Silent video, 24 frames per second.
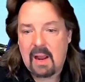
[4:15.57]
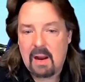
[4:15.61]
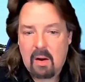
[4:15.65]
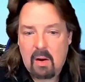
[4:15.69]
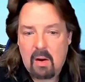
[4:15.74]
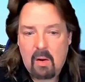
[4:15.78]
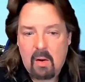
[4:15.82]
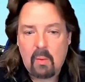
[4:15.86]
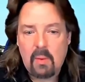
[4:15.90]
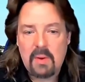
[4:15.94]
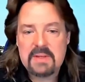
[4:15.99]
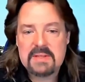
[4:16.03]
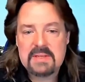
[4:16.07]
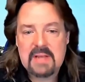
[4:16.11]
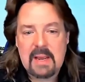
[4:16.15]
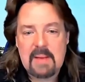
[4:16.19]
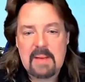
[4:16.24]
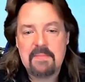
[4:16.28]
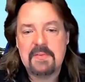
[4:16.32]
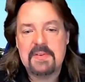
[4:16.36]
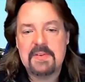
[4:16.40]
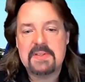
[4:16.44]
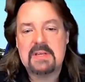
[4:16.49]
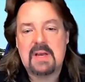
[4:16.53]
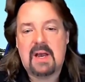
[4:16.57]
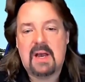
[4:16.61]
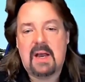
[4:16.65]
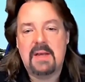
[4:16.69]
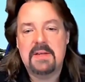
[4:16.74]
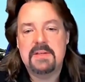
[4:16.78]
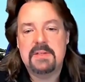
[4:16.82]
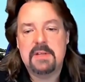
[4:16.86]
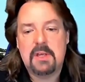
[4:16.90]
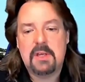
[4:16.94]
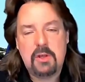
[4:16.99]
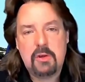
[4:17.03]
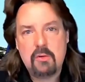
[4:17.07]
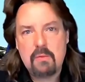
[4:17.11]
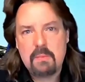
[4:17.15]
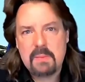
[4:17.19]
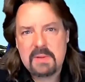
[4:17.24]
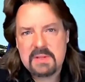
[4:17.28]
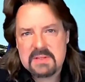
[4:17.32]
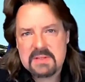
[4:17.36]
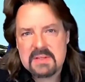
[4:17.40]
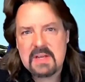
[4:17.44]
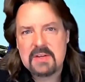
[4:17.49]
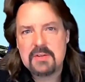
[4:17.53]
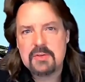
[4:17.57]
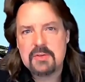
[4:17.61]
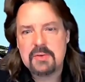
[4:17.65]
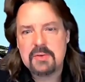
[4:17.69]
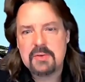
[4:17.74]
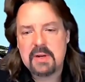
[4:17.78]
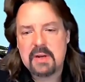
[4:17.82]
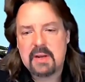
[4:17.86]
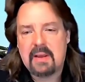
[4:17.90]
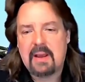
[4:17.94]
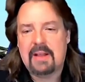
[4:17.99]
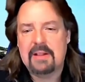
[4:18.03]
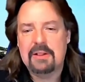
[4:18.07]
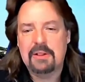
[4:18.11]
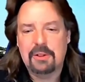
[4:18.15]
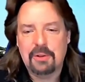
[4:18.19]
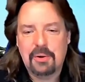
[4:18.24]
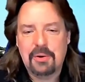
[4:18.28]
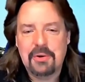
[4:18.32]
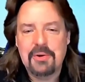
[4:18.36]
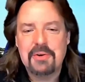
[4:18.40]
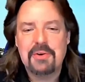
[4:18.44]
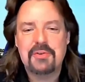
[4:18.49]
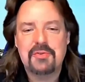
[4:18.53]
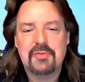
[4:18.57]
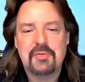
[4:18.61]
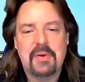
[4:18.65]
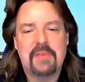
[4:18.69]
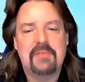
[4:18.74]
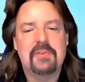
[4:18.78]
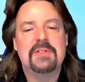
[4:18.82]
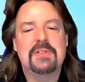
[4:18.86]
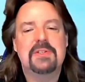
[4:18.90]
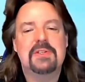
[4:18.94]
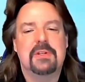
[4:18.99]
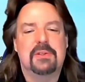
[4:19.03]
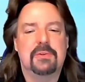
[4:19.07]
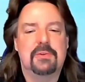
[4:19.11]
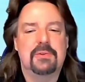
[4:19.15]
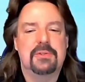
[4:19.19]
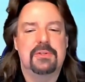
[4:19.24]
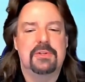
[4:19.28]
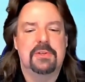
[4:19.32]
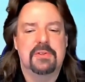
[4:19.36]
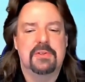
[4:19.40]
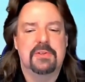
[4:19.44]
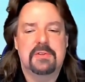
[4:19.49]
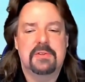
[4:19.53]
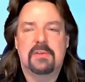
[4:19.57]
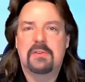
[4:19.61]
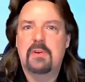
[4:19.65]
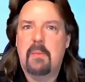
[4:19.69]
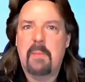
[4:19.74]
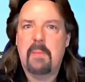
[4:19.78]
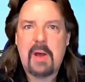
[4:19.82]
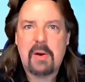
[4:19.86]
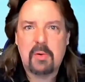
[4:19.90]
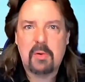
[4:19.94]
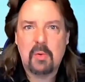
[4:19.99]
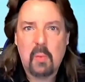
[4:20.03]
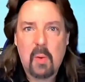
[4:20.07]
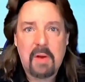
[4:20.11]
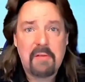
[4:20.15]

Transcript: always emphasize human-centric and learner-driven solutions, no matter what